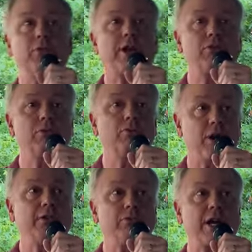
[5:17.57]
direction,
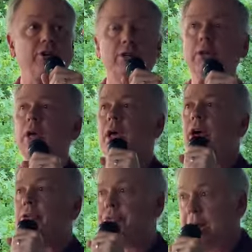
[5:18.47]
right direction?
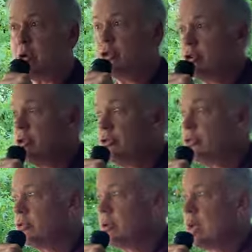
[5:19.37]

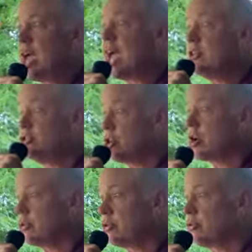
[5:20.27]
Vouchers and
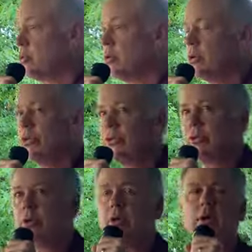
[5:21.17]
charter schools.
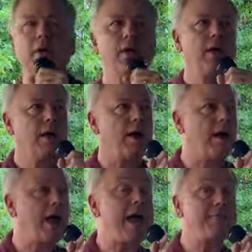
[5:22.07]

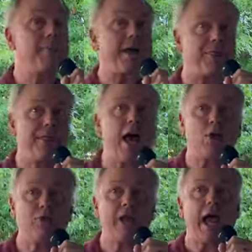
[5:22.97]
Uh, I have about a
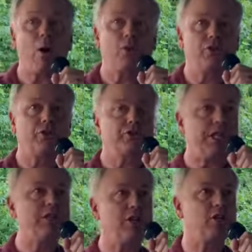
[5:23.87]
thousand hours
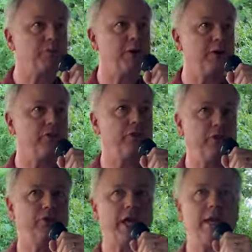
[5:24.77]
teaching experience in
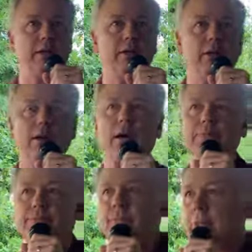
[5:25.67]
this state.
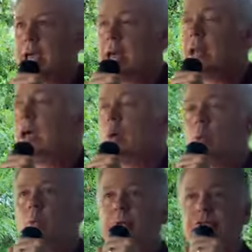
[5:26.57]
Um, and
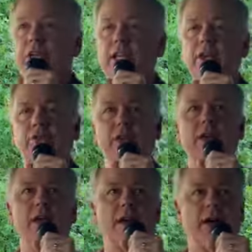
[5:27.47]
what we've seen is,
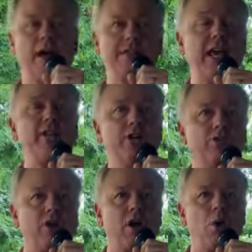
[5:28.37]
uh, 10
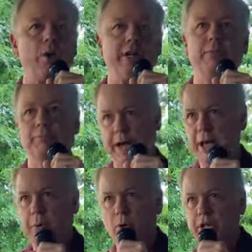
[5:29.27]
years ago when my
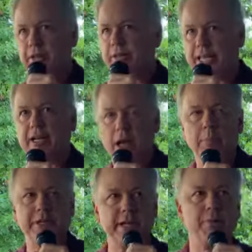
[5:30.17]
opponent, the
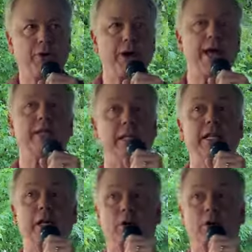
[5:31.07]
incumbent Democrat, Lillian